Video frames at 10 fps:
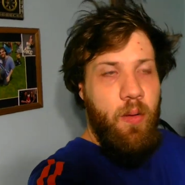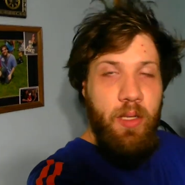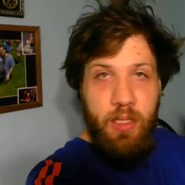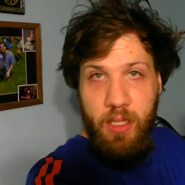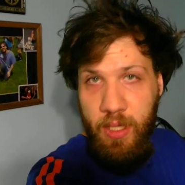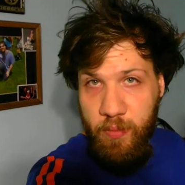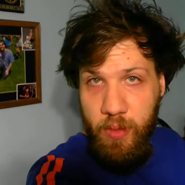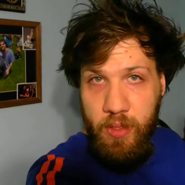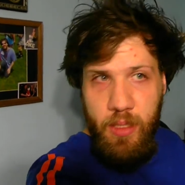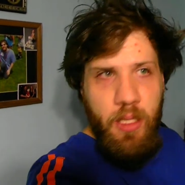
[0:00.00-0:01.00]
What's the
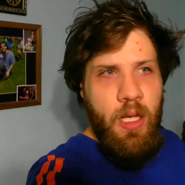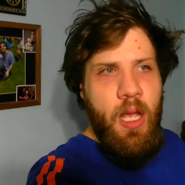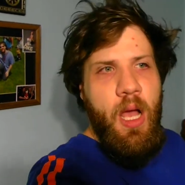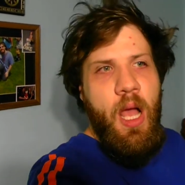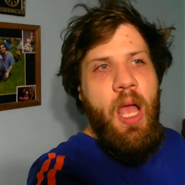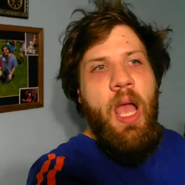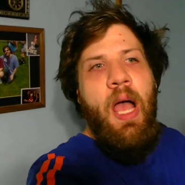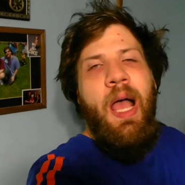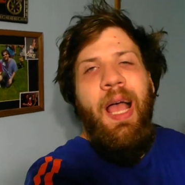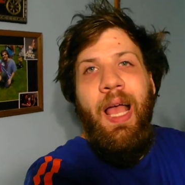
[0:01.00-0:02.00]
difference?
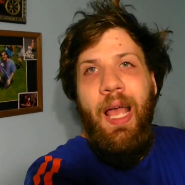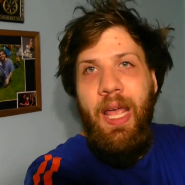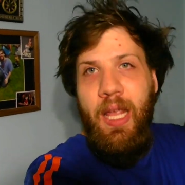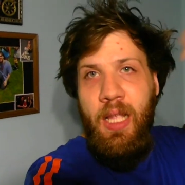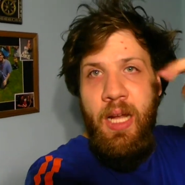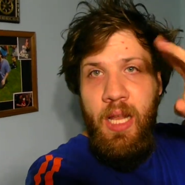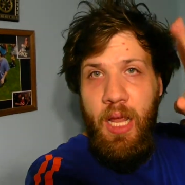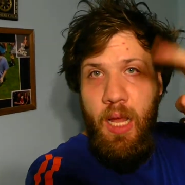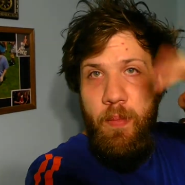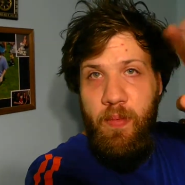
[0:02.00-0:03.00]
A
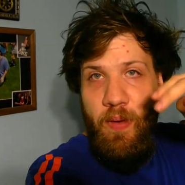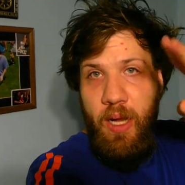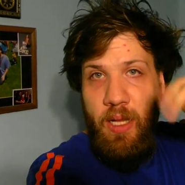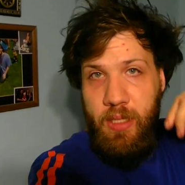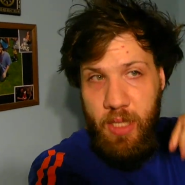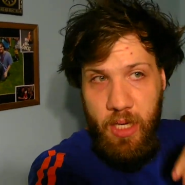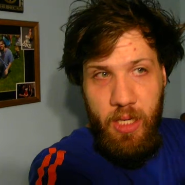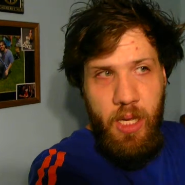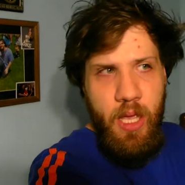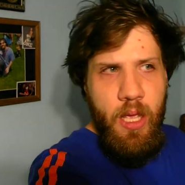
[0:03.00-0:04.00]
non-amplified
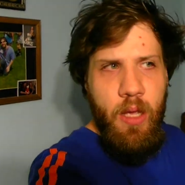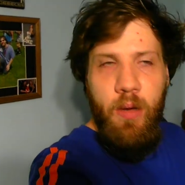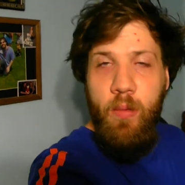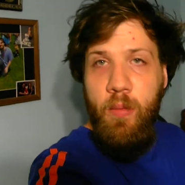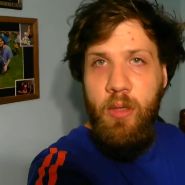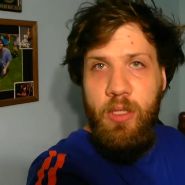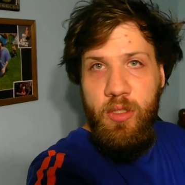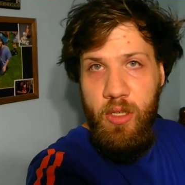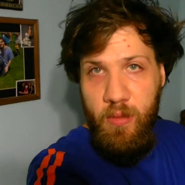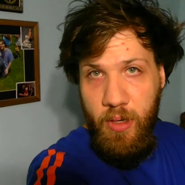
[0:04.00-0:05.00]
antenna will
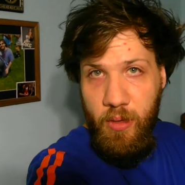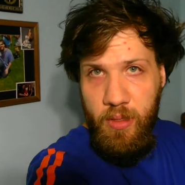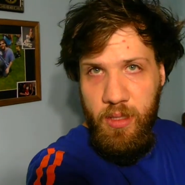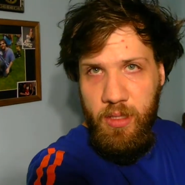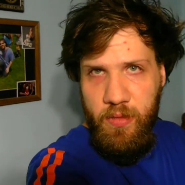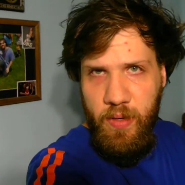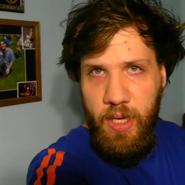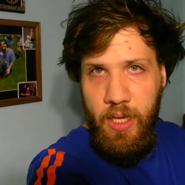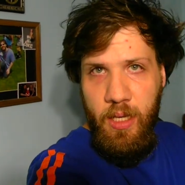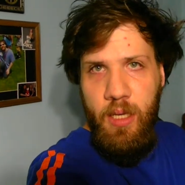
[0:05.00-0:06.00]
still work just
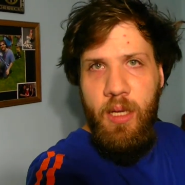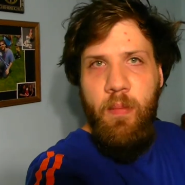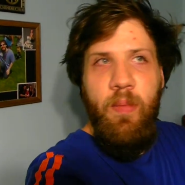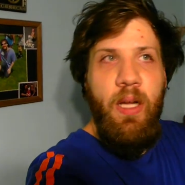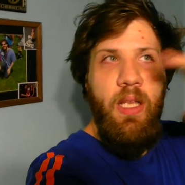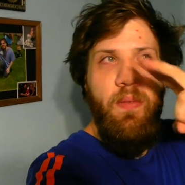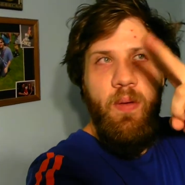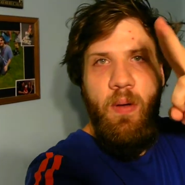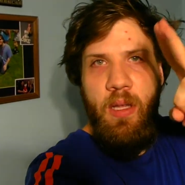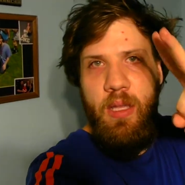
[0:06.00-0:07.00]
fine, but if
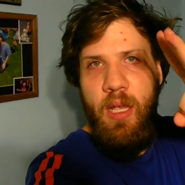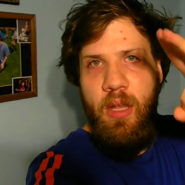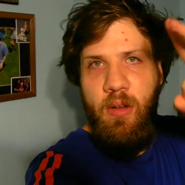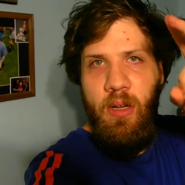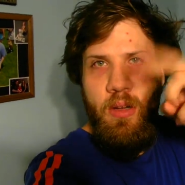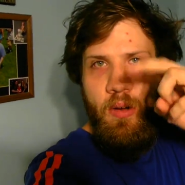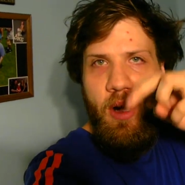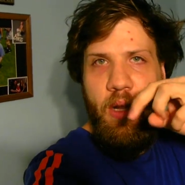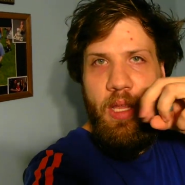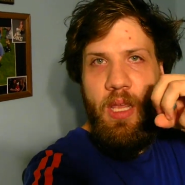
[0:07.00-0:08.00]
you want a good
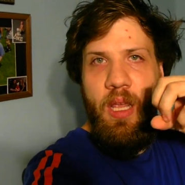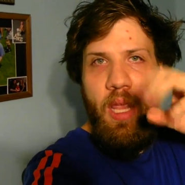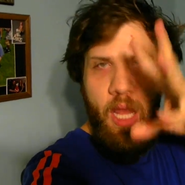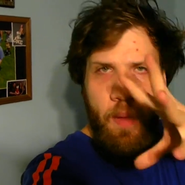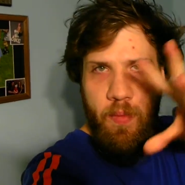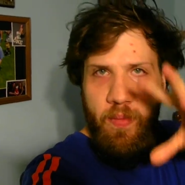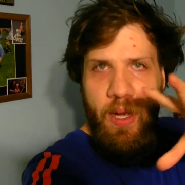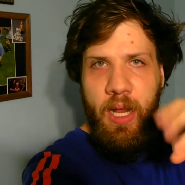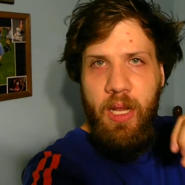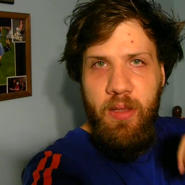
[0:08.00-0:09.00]
quality
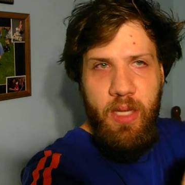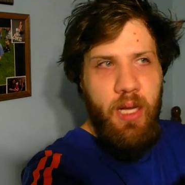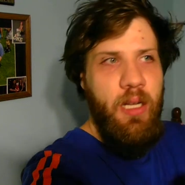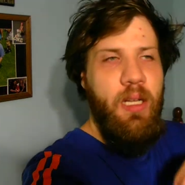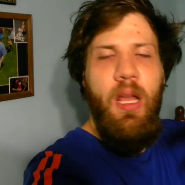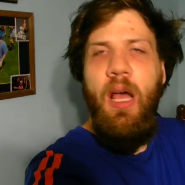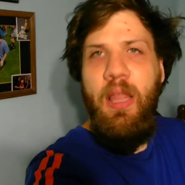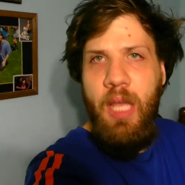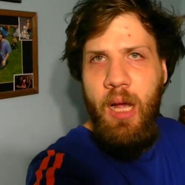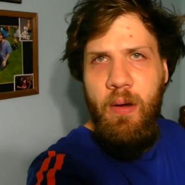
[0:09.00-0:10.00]
amplified antenna,
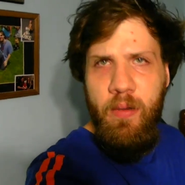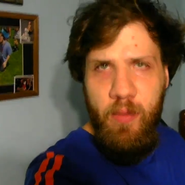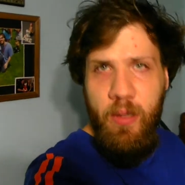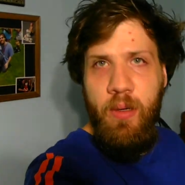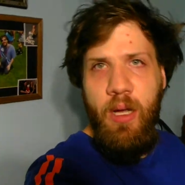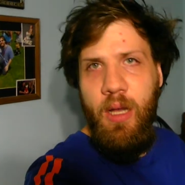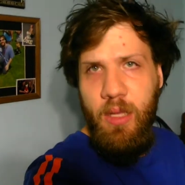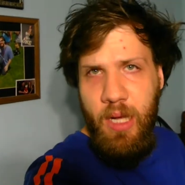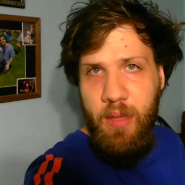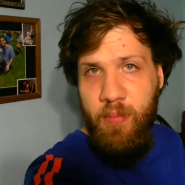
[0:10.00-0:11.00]
that would work a
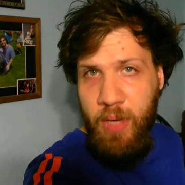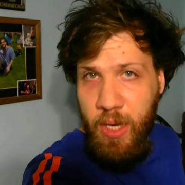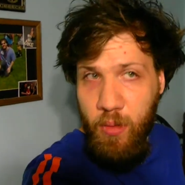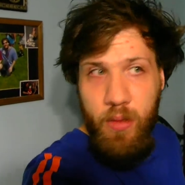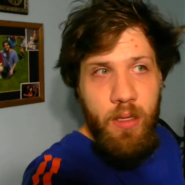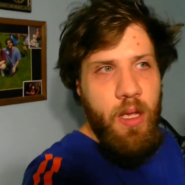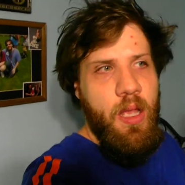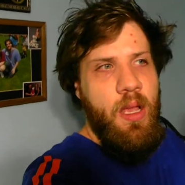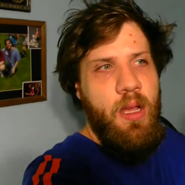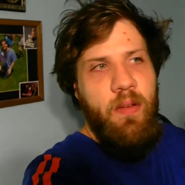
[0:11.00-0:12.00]
lot better
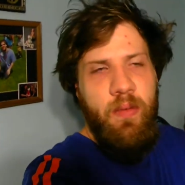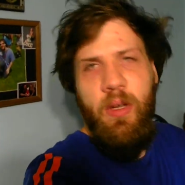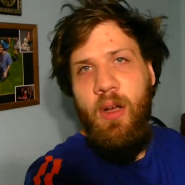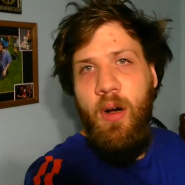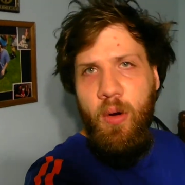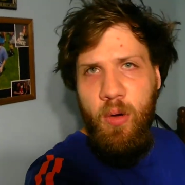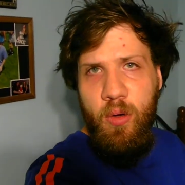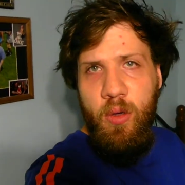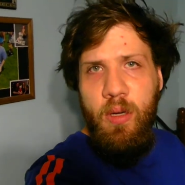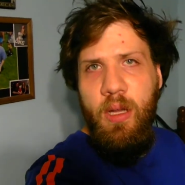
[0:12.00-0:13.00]
for your
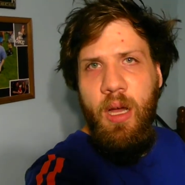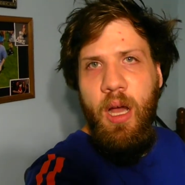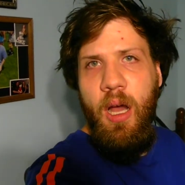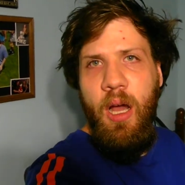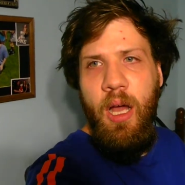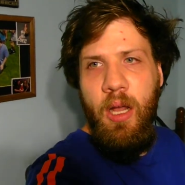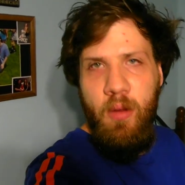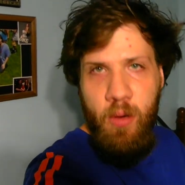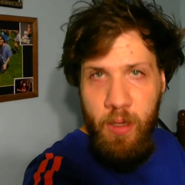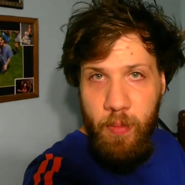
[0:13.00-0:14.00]
older uh,
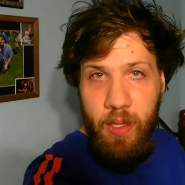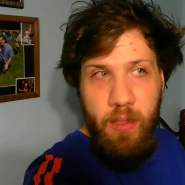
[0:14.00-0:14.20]
equipment.